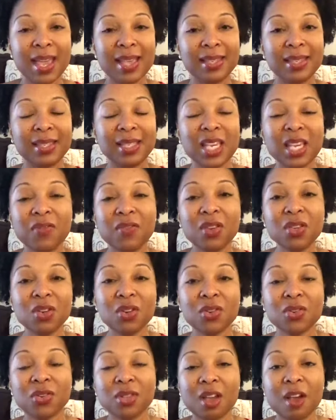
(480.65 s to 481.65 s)
is giving
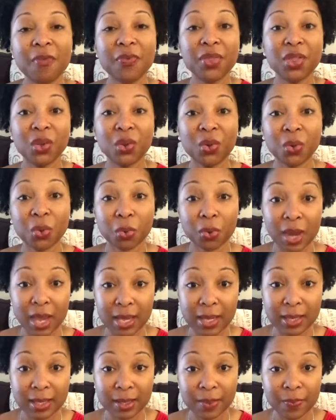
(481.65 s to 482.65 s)
yourself the
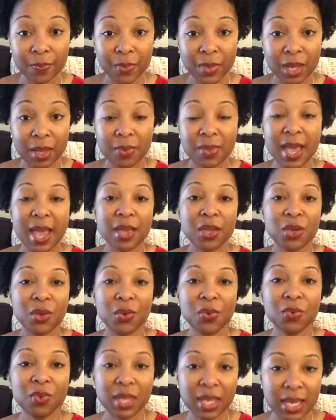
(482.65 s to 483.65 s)
grace that
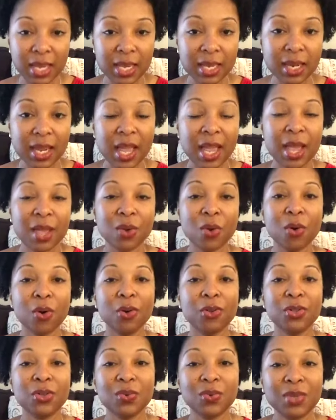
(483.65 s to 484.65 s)
you need in
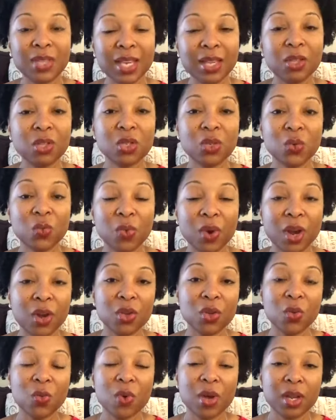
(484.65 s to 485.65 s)
order to get to where
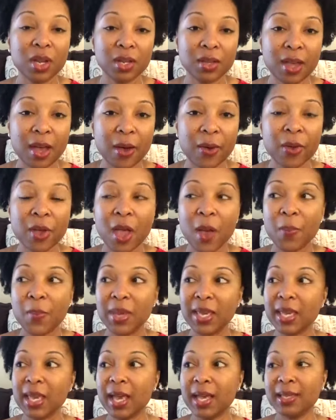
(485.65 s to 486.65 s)
you want to go.
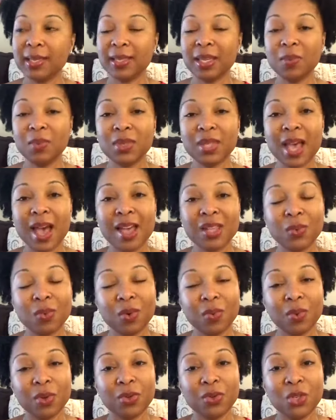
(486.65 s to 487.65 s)
Because sometimes
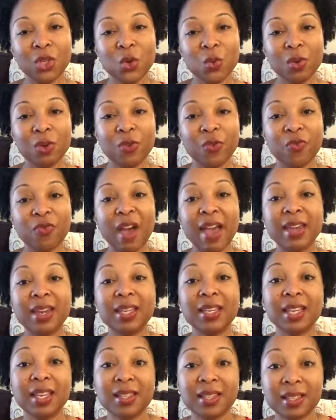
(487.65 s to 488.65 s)
what we'll do, we'll fight
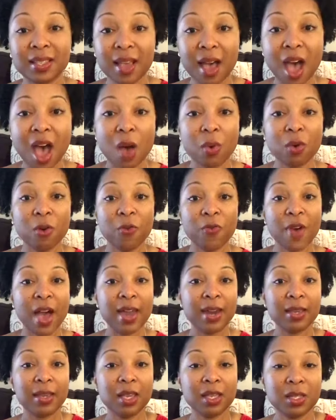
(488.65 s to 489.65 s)
against God. We'll
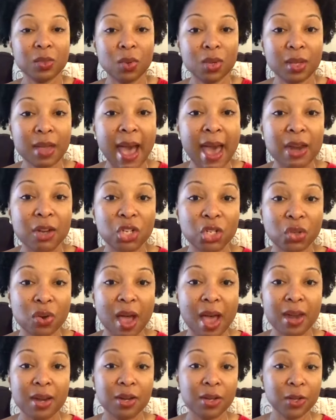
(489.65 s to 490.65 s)
fight against what God is
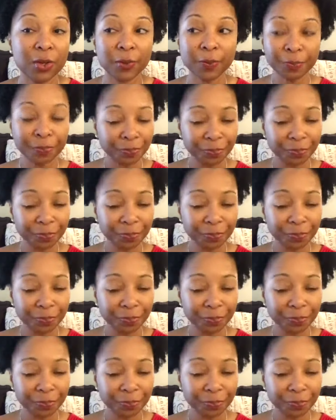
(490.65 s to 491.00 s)
trying to do.